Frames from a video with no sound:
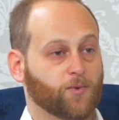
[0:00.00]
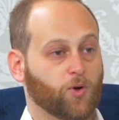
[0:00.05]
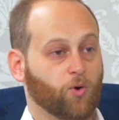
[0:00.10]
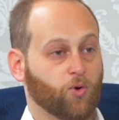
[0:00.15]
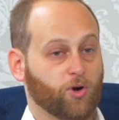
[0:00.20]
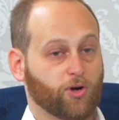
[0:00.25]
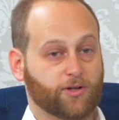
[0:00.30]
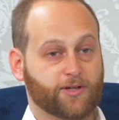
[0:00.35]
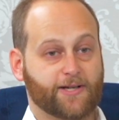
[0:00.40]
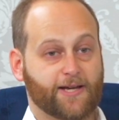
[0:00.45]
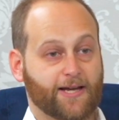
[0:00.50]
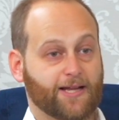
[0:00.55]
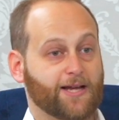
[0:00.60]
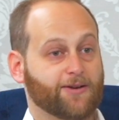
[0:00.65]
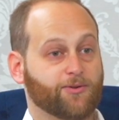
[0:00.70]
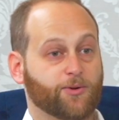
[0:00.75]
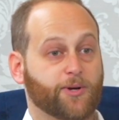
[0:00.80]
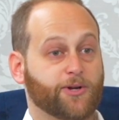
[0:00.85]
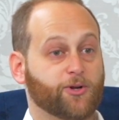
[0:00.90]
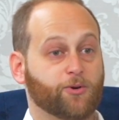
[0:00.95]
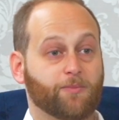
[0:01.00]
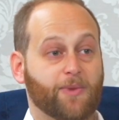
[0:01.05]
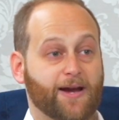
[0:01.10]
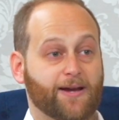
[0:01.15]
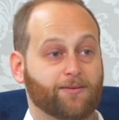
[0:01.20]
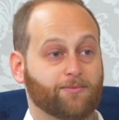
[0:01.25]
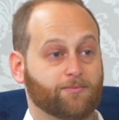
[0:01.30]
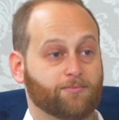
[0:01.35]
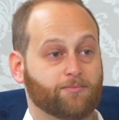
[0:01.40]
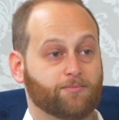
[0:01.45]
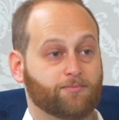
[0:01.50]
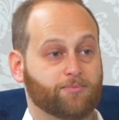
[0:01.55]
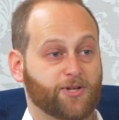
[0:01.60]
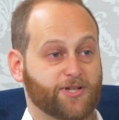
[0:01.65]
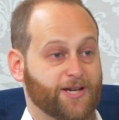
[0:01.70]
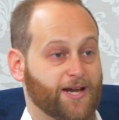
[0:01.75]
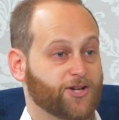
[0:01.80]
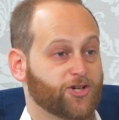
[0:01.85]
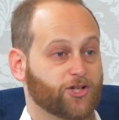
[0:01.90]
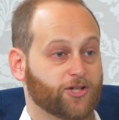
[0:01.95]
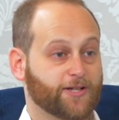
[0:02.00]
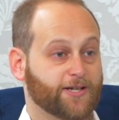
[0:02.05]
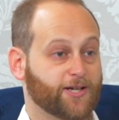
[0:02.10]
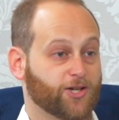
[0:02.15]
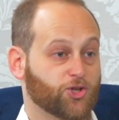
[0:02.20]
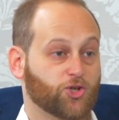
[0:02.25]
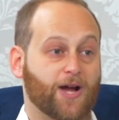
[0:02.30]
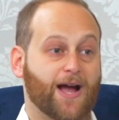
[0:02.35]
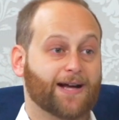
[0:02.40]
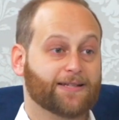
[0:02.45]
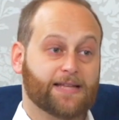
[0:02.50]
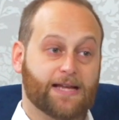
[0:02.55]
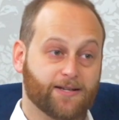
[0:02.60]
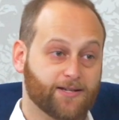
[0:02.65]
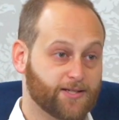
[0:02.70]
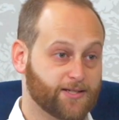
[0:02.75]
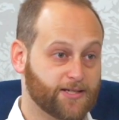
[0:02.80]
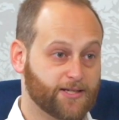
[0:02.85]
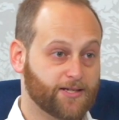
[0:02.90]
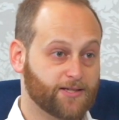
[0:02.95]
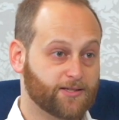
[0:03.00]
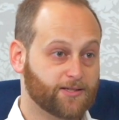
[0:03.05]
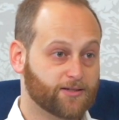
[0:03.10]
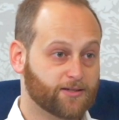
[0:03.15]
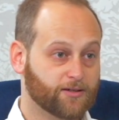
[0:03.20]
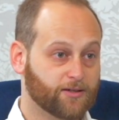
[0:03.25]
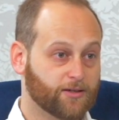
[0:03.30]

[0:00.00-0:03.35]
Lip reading: Or kill everyone who might potentially contract that disease.